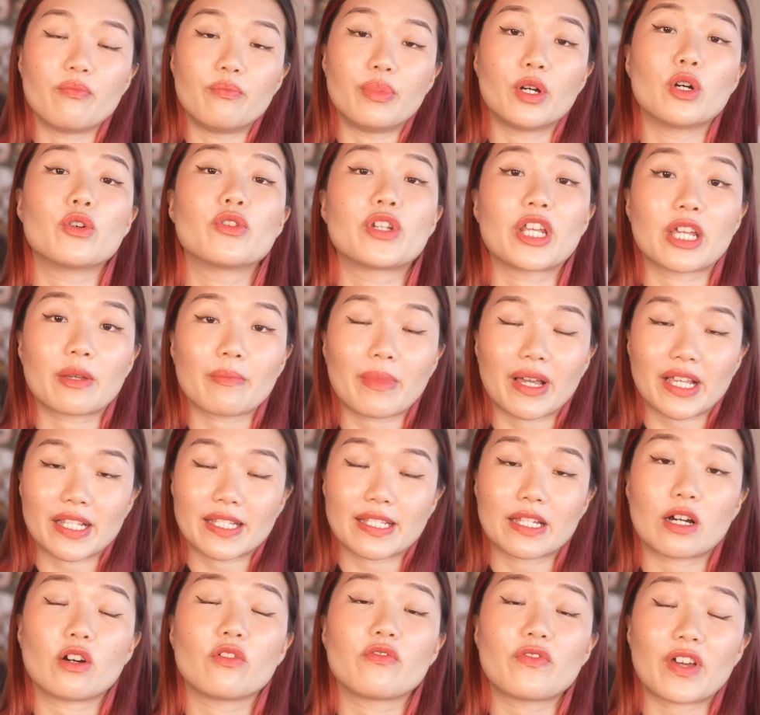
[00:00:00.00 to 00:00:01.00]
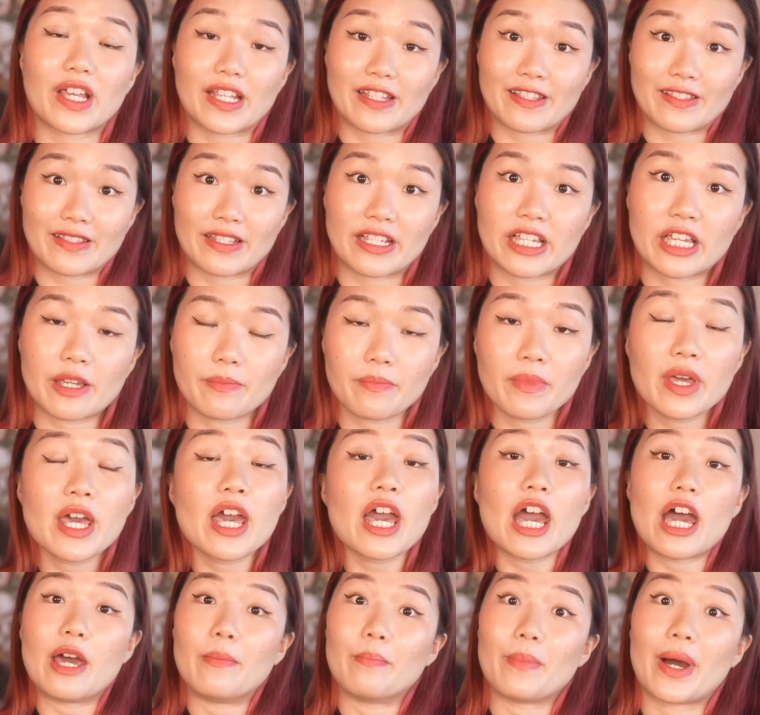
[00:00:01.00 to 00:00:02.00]
building my self-esteem
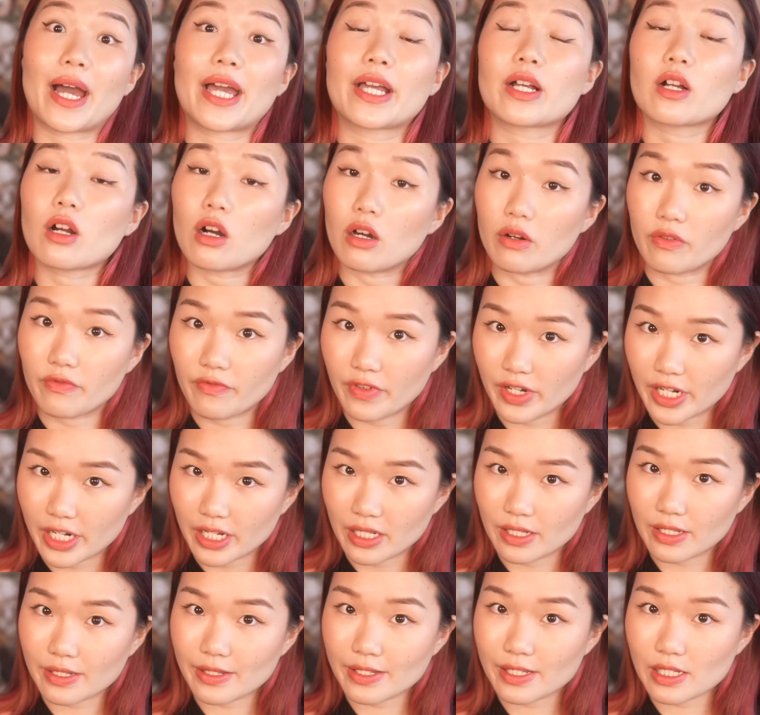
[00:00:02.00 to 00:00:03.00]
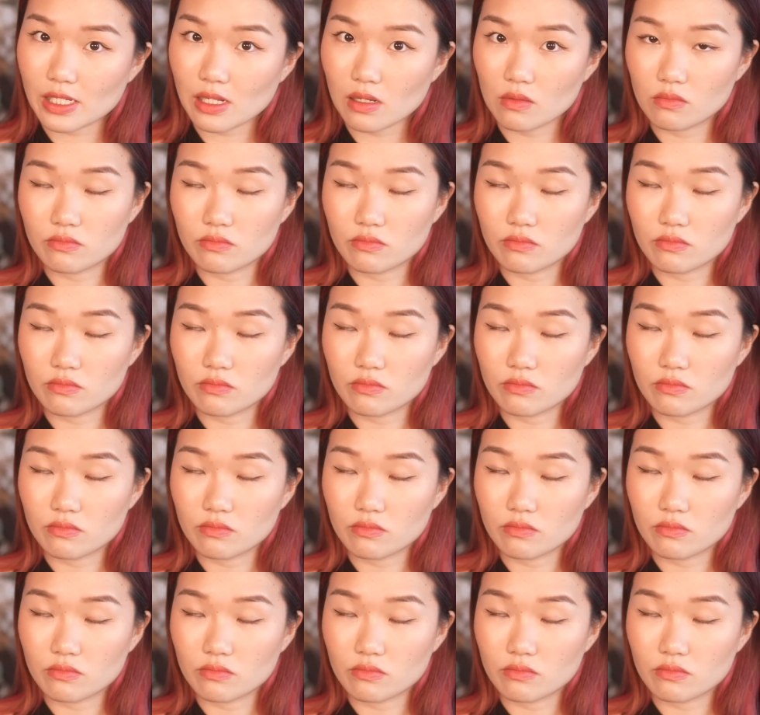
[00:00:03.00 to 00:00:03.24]
and my confidence.